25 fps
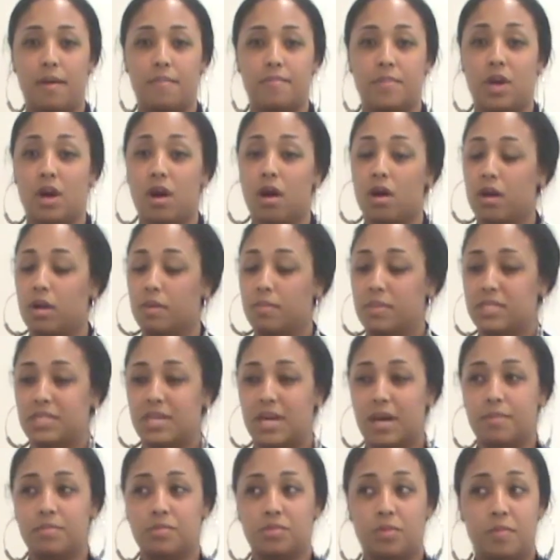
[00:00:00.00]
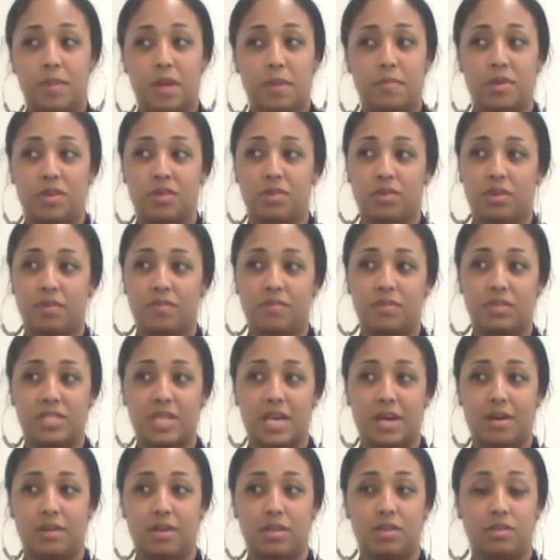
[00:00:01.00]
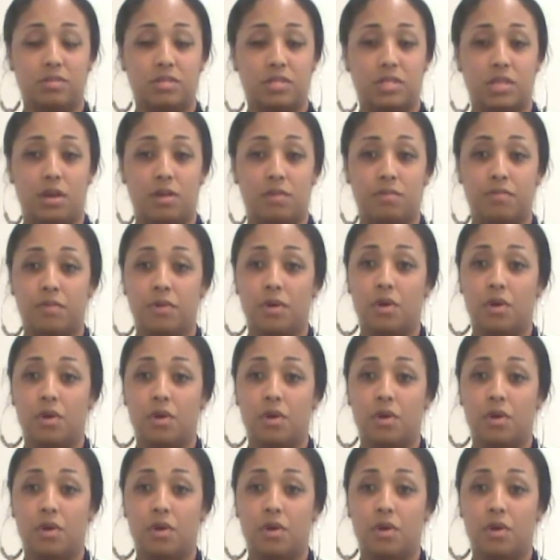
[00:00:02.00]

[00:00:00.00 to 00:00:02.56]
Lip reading: There are going to be times where maybe you're even doubting yourself